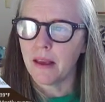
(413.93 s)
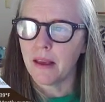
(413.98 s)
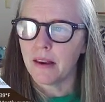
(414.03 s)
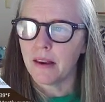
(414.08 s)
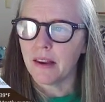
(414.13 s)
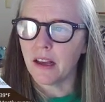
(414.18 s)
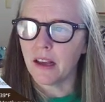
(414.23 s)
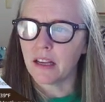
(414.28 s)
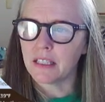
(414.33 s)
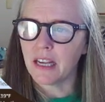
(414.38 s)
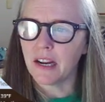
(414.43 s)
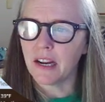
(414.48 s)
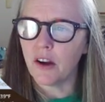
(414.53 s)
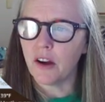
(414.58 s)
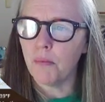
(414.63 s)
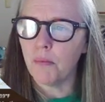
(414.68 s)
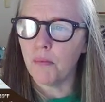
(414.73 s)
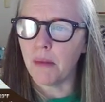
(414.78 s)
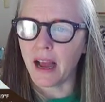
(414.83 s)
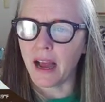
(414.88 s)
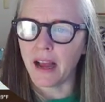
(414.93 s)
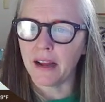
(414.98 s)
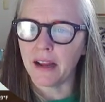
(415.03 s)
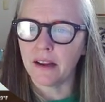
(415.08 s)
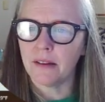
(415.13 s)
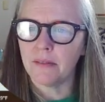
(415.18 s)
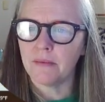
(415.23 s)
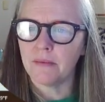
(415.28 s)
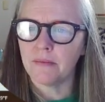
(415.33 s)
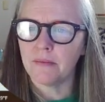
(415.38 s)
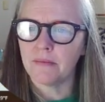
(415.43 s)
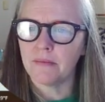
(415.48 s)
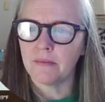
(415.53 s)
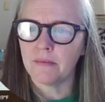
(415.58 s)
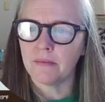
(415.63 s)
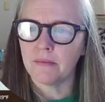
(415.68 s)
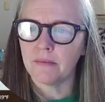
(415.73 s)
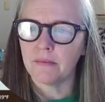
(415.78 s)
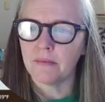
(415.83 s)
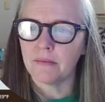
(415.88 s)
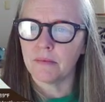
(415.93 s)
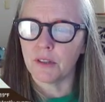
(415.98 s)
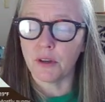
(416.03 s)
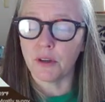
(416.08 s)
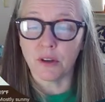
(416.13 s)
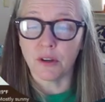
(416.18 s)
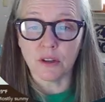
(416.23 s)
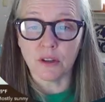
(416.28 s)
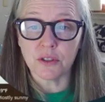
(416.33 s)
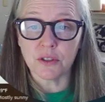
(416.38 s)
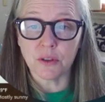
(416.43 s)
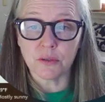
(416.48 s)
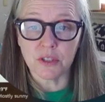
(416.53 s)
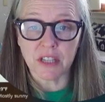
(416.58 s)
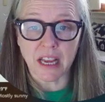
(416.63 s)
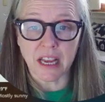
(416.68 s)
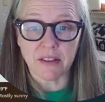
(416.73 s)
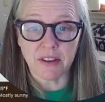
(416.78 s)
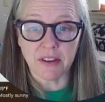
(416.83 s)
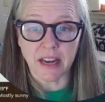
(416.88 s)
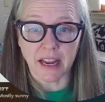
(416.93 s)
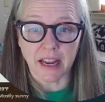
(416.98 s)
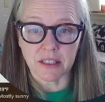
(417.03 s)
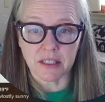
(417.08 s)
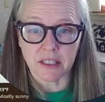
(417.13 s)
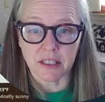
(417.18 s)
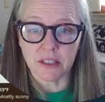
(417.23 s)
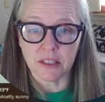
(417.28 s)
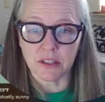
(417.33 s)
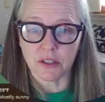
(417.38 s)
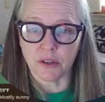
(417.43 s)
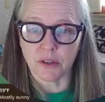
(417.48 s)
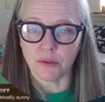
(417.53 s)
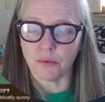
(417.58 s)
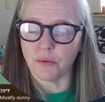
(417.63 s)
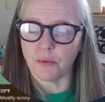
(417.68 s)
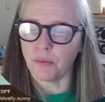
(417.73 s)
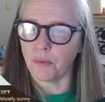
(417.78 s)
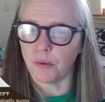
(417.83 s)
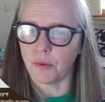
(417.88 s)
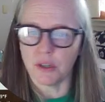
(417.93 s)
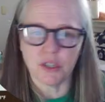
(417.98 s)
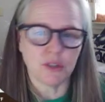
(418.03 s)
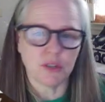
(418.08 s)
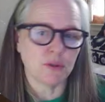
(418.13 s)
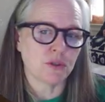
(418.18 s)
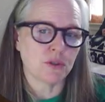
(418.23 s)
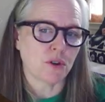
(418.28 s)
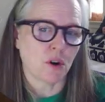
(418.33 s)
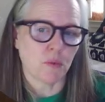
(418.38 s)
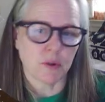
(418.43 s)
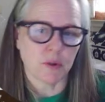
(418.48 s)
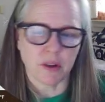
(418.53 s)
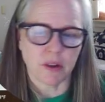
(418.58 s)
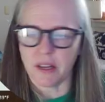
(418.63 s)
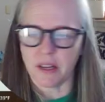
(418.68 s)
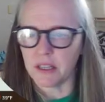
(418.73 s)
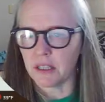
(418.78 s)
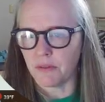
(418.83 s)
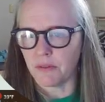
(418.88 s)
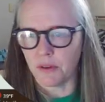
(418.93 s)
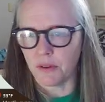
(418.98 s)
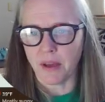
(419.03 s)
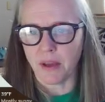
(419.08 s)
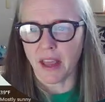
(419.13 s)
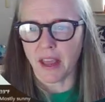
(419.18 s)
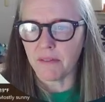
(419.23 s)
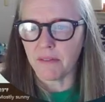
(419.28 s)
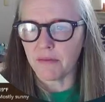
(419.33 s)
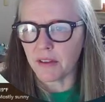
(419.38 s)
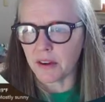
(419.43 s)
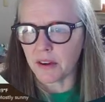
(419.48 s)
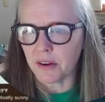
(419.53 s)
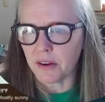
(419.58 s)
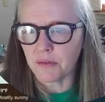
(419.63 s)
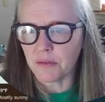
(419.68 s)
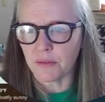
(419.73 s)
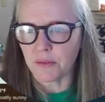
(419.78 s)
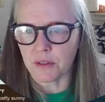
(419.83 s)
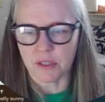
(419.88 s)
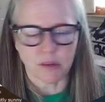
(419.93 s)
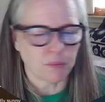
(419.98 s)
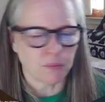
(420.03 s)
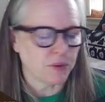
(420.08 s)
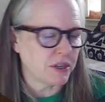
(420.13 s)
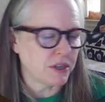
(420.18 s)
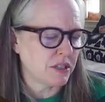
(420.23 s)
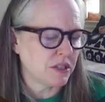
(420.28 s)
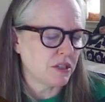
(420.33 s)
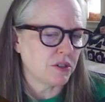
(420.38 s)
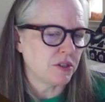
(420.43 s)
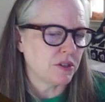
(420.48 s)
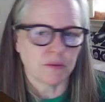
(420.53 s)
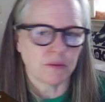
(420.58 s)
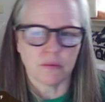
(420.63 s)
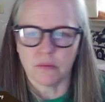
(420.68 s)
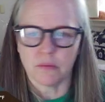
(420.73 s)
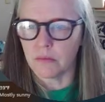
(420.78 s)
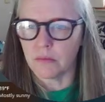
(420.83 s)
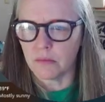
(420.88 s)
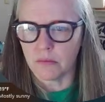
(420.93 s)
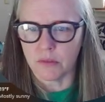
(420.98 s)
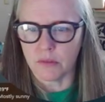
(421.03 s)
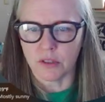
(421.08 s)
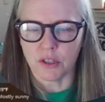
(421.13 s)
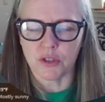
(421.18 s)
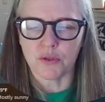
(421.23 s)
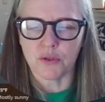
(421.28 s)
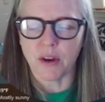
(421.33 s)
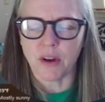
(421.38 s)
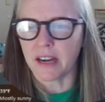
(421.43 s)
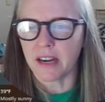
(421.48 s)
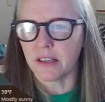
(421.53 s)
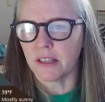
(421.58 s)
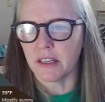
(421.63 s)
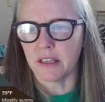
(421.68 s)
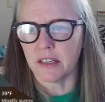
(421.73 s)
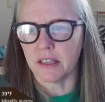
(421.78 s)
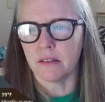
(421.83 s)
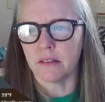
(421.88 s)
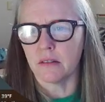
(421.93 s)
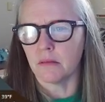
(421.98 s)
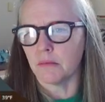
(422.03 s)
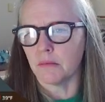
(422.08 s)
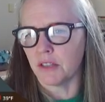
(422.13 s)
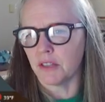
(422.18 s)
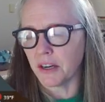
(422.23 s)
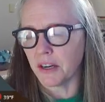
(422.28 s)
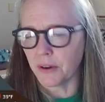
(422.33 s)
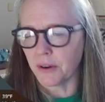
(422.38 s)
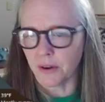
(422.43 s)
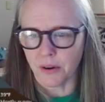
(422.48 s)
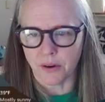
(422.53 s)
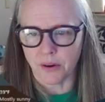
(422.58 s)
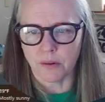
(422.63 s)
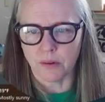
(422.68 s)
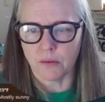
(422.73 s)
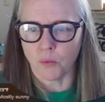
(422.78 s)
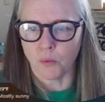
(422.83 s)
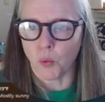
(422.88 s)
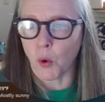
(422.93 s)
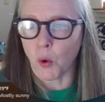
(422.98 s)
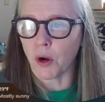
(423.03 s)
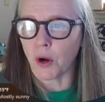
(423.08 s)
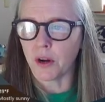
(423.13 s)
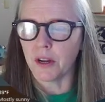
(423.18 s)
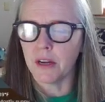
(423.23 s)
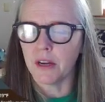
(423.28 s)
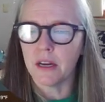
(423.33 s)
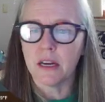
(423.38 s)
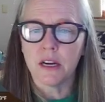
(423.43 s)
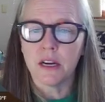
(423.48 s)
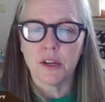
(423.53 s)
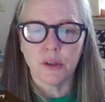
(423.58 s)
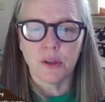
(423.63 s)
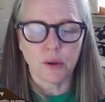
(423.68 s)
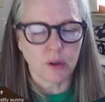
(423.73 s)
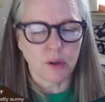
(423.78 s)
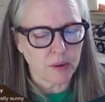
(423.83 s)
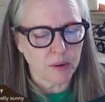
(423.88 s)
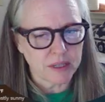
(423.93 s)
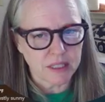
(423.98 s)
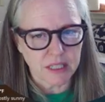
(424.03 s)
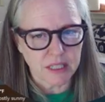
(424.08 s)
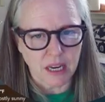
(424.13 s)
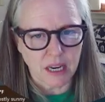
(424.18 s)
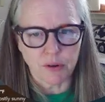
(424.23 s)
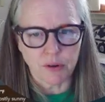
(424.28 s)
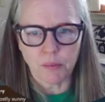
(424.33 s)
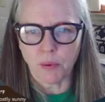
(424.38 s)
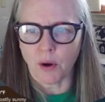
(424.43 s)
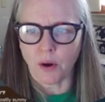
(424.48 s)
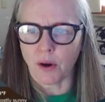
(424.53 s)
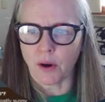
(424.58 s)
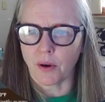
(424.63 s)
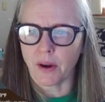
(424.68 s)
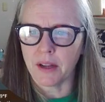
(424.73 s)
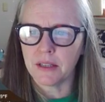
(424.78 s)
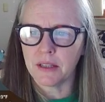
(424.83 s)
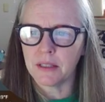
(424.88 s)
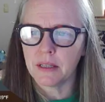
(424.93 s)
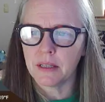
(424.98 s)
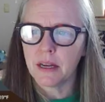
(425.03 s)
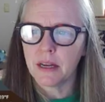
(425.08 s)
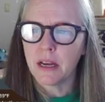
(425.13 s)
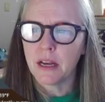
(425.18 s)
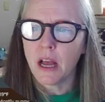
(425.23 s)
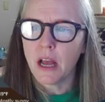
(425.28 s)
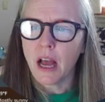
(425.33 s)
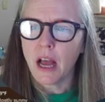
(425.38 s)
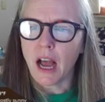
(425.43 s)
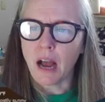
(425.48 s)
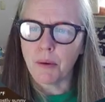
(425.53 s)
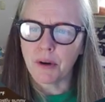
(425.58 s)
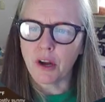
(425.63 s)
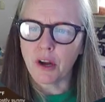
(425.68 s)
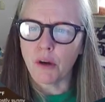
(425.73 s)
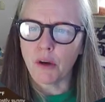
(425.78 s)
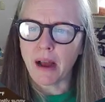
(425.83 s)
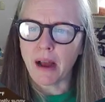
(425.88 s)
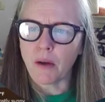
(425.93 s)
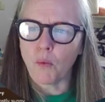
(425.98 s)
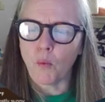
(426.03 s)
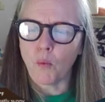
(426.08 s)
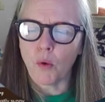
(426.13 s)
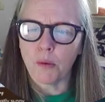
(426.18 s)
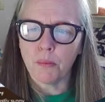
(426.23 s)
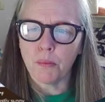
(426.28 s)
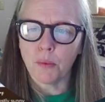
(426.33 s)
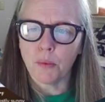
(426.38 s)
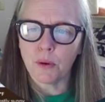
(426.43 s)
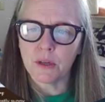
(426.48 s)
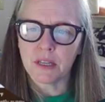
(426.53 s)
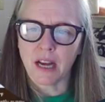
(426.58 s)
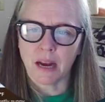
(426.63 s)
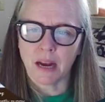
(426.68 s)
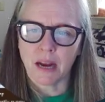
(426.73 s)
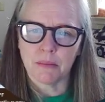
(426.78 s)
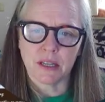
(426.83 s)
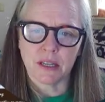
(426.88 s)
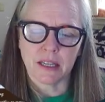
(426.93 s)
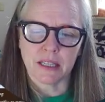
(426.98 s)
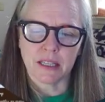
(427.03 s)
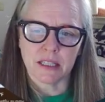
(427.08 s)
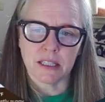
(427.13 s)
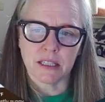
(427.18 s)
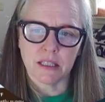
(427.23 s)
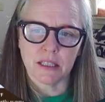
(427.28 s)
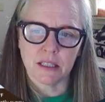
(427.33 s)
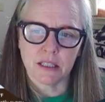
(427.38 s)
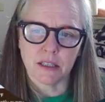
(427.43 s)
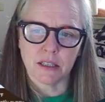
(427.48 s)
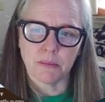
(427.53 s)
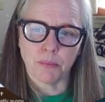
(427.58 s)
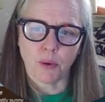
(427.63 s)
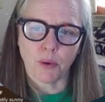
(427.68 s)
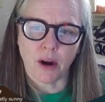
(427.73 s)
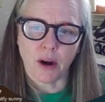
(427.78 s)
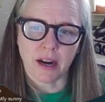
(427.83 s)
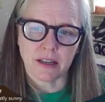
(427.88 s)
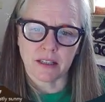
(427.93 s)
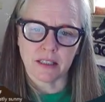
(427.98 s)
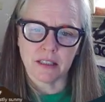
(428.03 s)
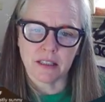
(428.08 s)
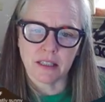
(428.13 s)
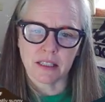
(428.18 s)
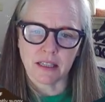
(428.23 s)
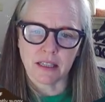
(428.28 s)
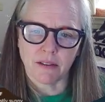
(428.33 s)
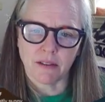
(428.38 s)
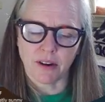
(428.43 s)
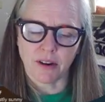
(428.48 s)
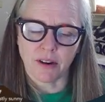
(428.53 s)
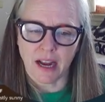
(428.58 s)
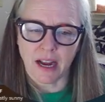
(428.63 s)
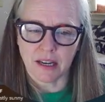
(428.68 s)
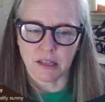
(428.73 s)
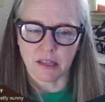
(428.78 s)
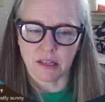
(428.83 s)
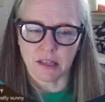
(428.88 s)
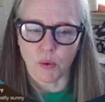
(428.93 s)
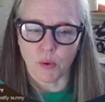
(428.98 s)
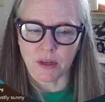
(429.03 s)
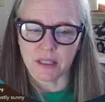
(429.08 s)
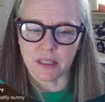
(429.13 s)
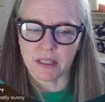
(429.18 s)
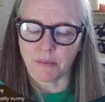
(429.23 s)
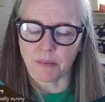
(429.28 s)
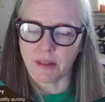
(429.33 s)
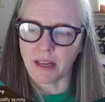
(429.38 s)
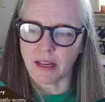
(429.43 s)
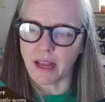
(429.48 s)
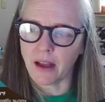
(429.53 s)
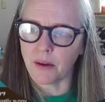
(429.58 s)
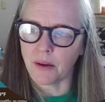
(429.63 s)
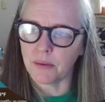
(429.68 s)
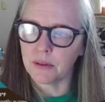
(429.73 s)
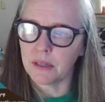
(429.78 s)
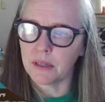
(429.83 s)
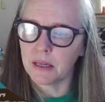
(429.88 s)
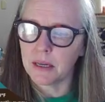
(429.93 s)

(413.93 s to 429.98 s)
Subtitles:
Now, as I go back, you can also save and exit. So once you start one of these, if you can't finish for some reason, you're distracted, dinner, work, you can always save your progress. I want to go back one more time to practice because I forgot to point something out.